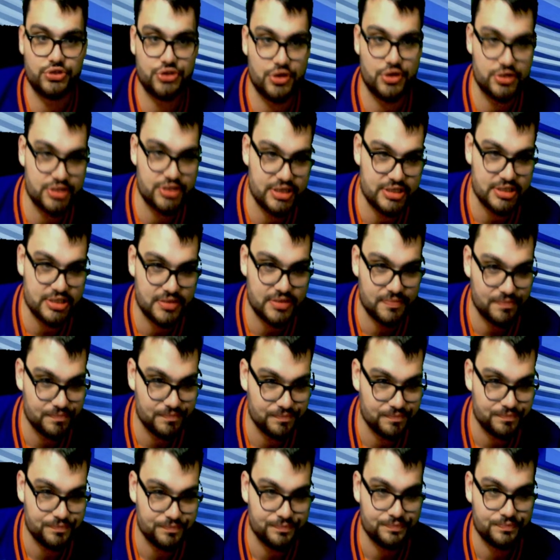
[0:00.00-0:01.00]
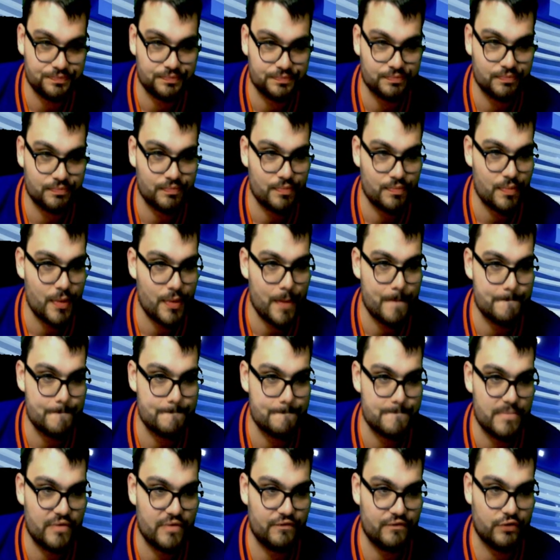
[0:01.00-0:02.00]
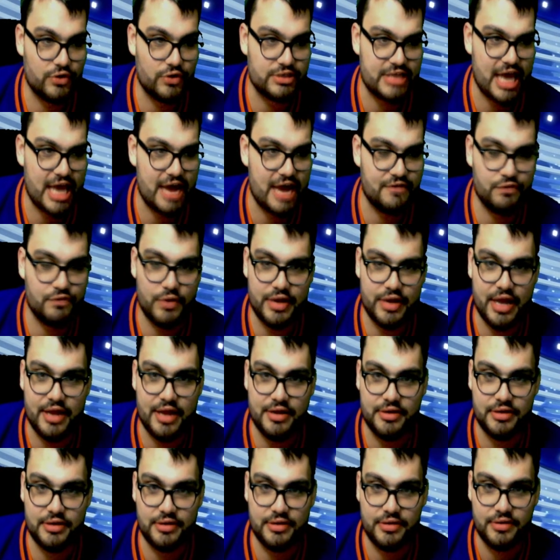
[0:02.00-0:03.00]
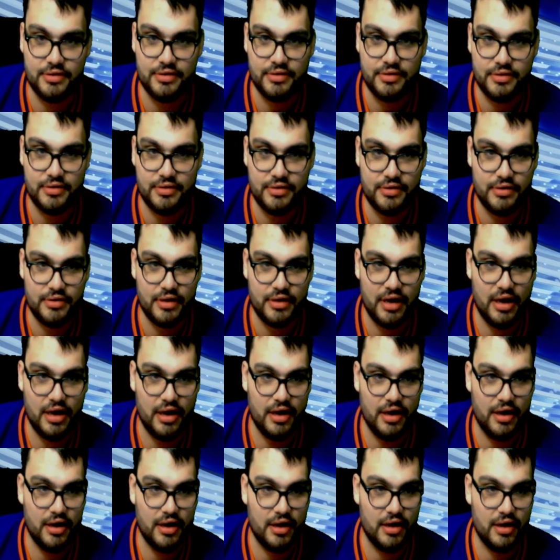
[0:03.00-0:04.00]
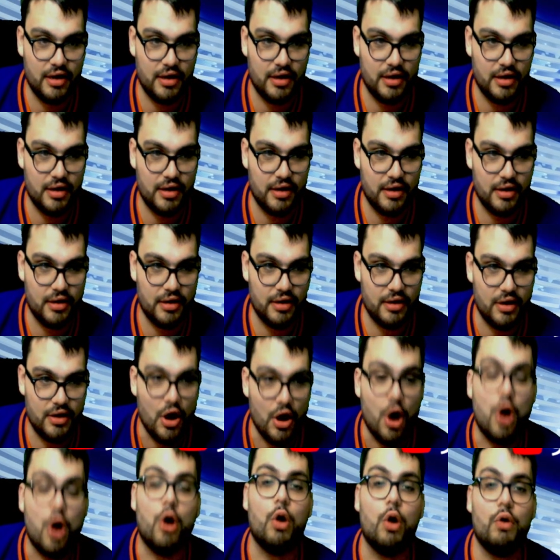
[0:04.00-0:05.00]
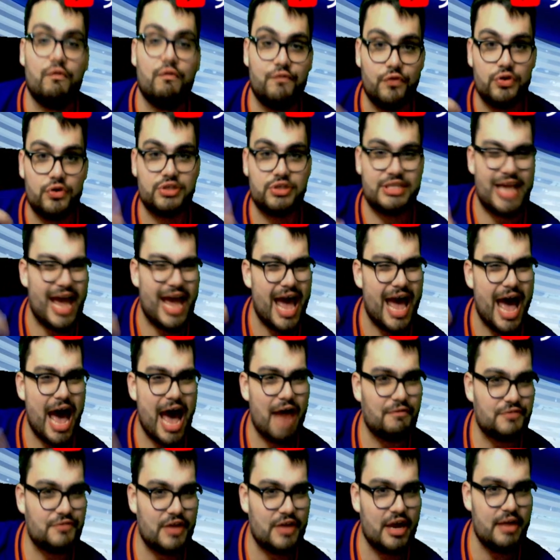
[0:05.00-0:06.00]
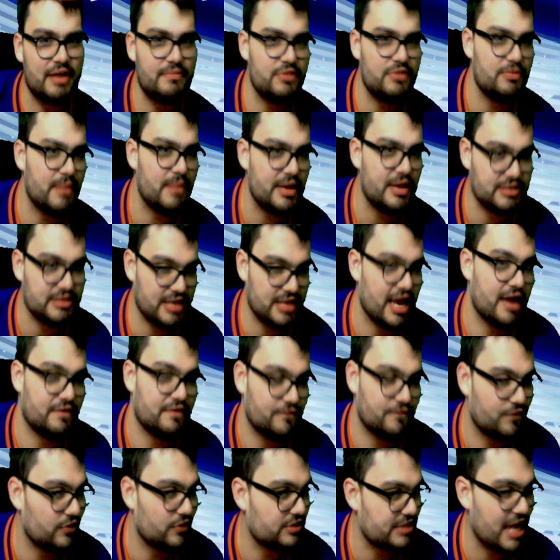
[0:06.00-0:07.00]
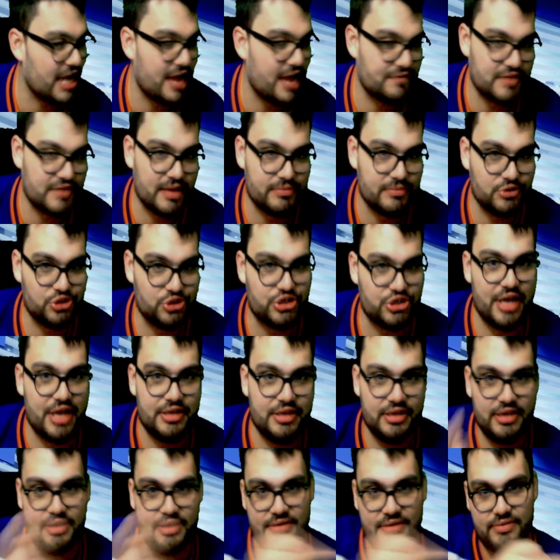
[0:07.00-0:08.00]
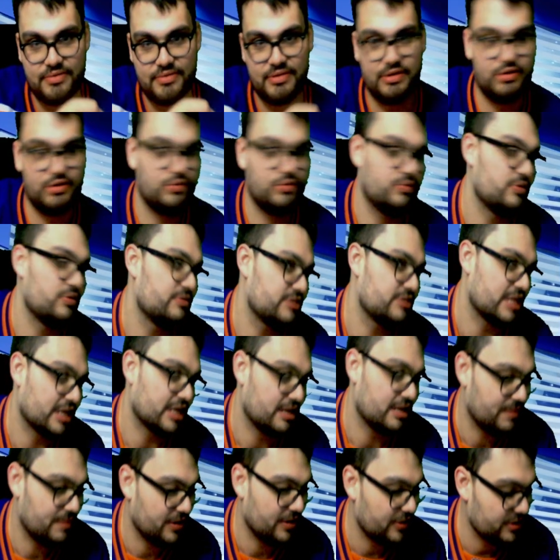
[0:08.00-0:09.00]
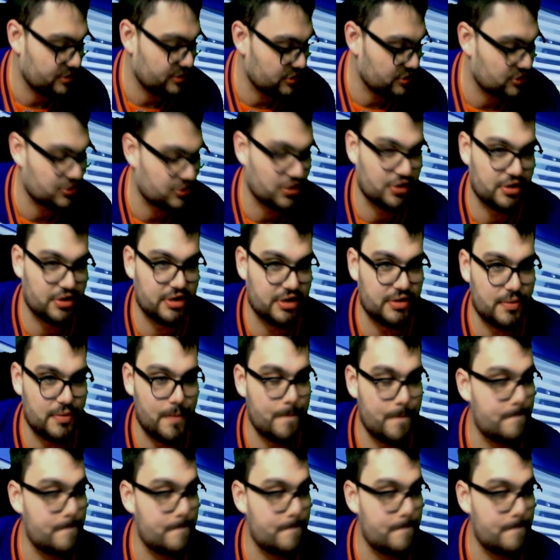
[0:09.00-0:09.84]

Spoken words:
jerseys? First halfway end. First halftime you meant? Yeah, first halftime just ended. Second period just started.